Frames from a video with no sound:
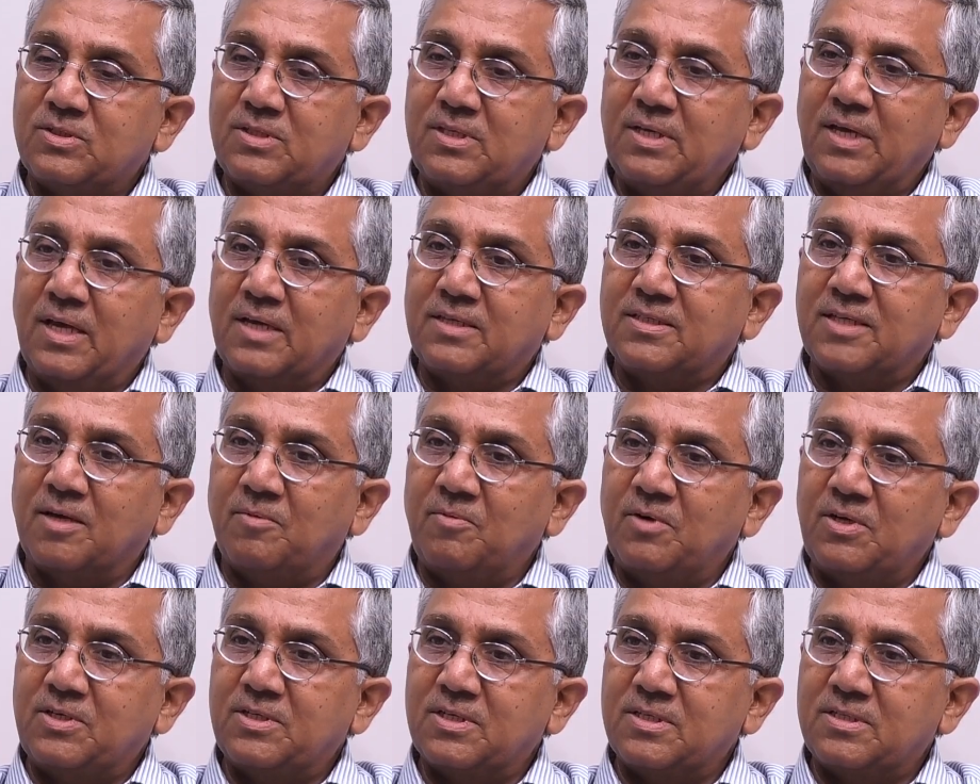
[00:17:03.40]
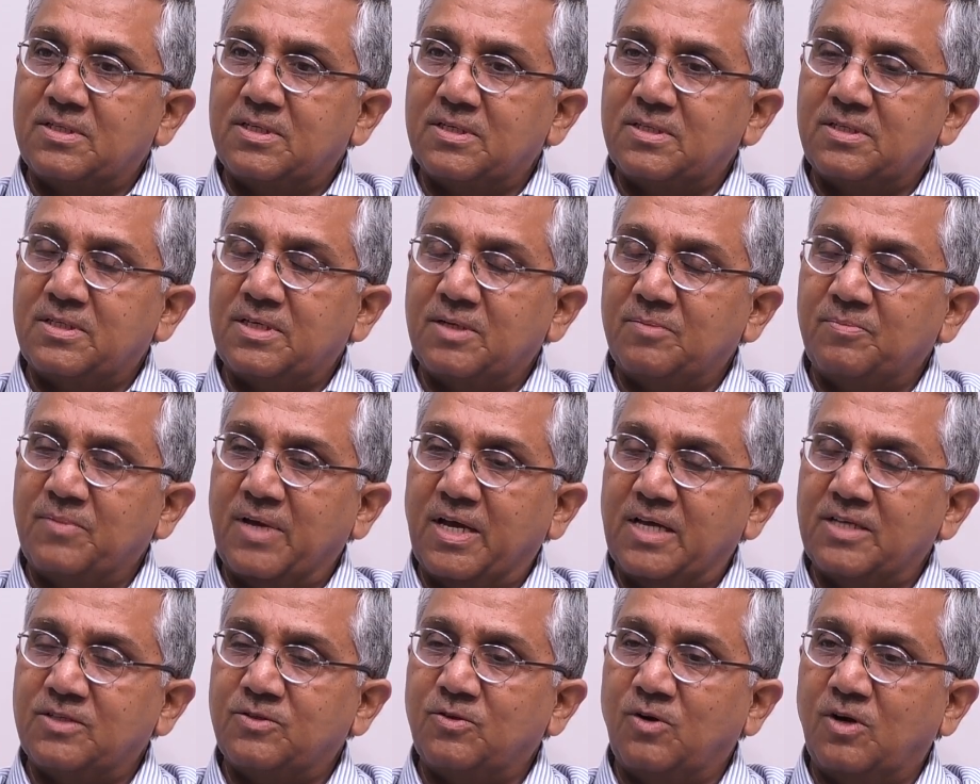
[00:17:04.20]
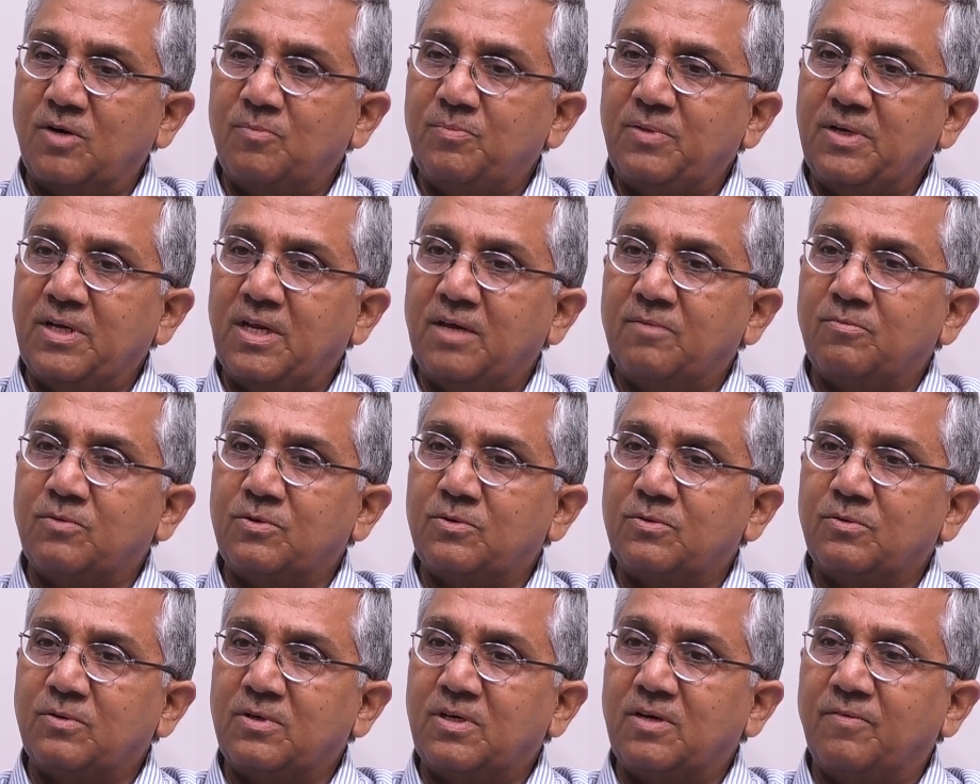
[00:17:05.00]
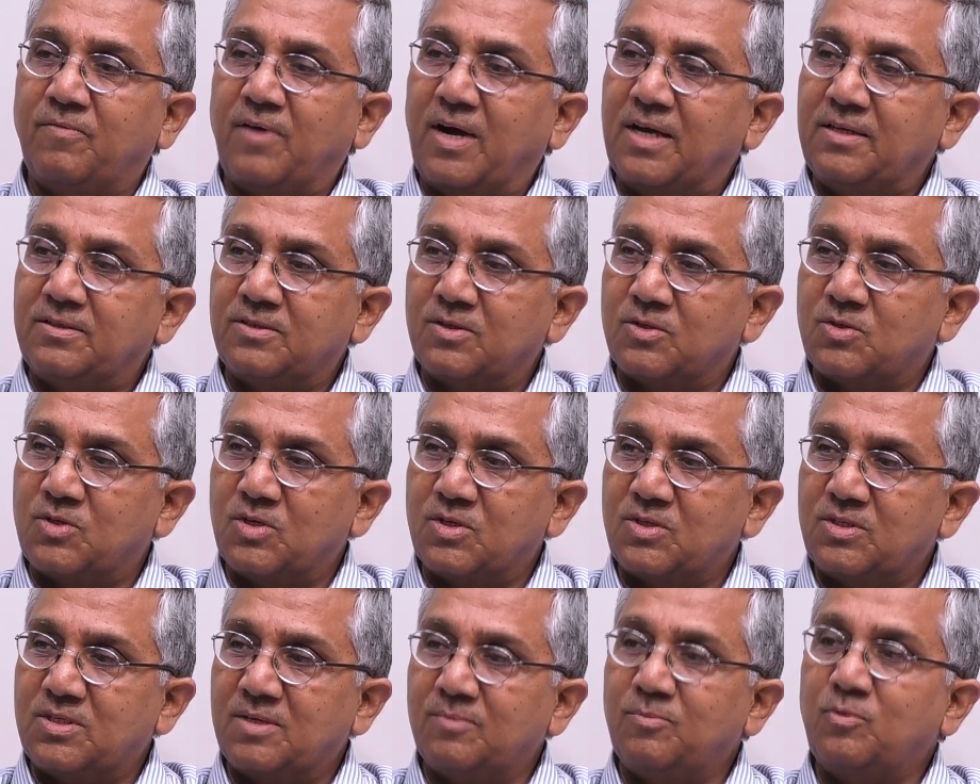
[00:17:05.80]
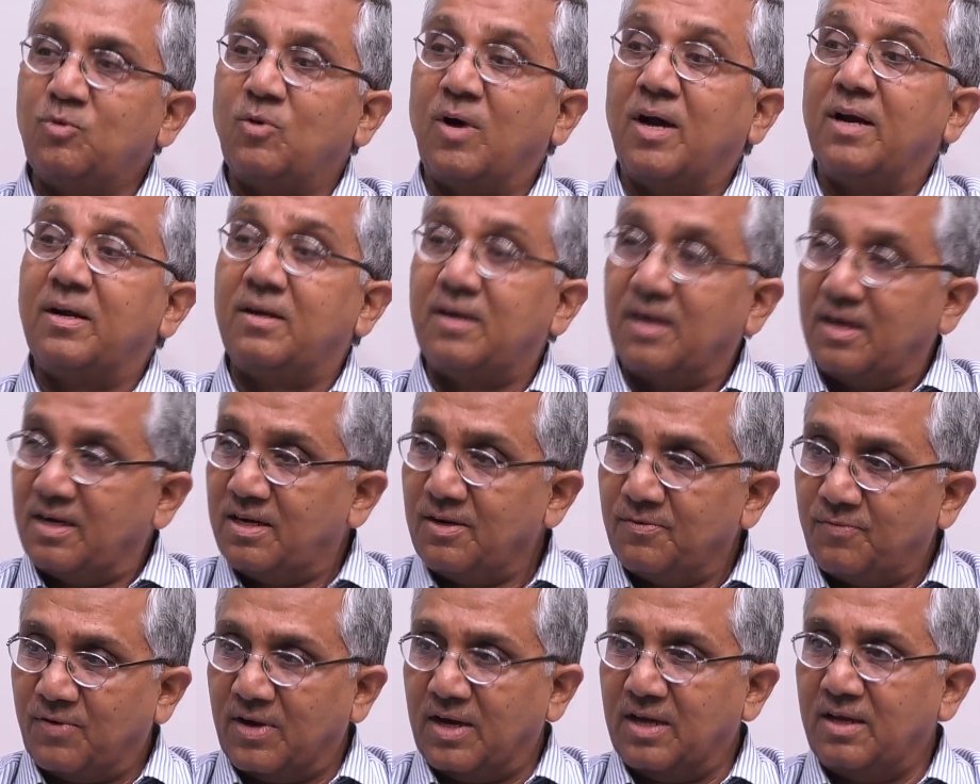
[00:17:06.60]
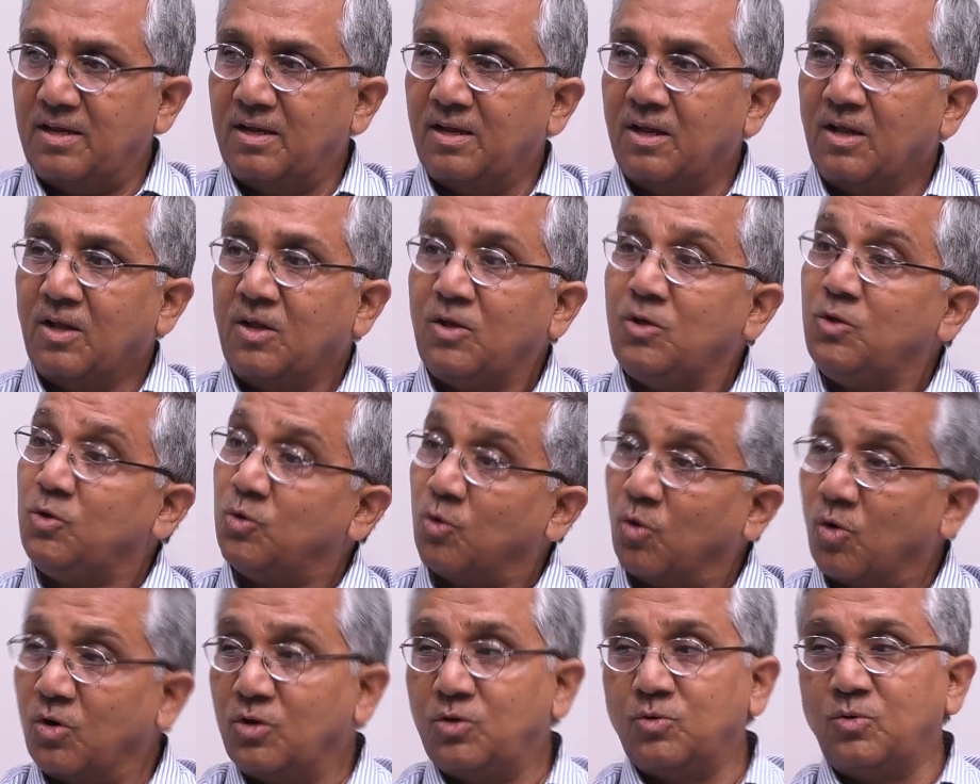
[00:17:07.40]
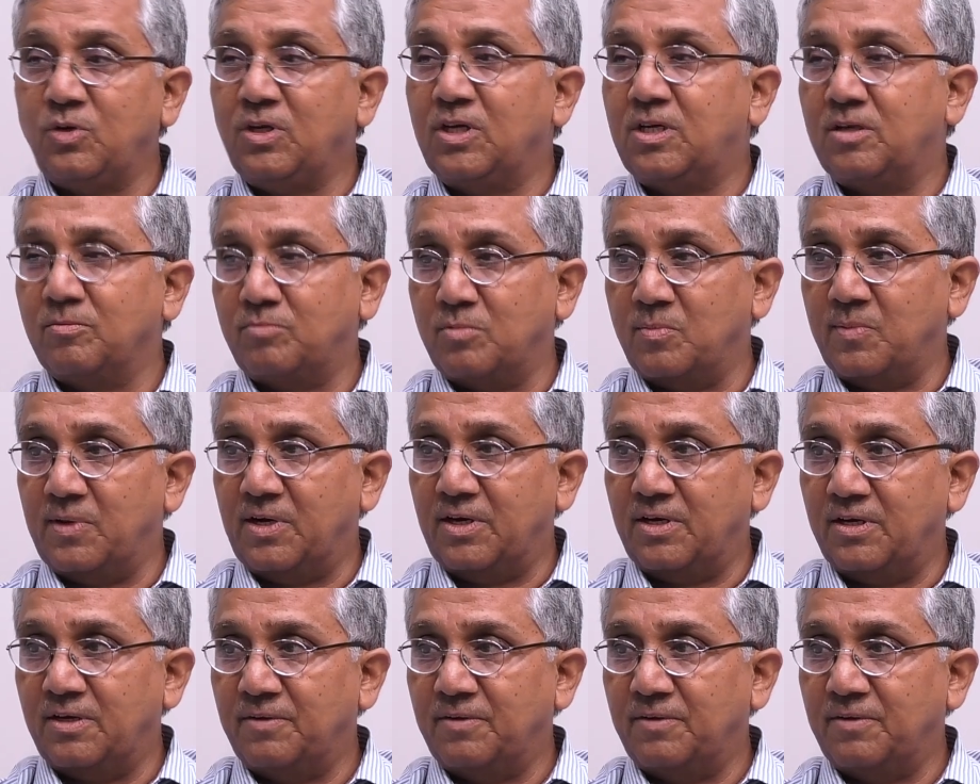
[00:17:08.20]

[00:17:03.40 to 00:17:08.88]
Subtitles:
the examination system has not been able to devise a system to identify your unique capability.